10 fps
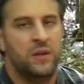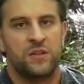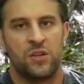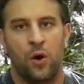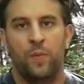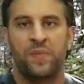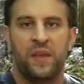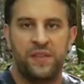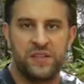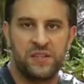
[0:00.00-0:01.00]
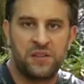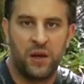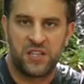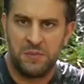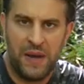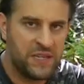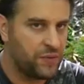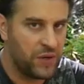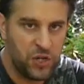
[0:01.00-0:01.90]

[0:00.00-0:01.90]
So this is customized for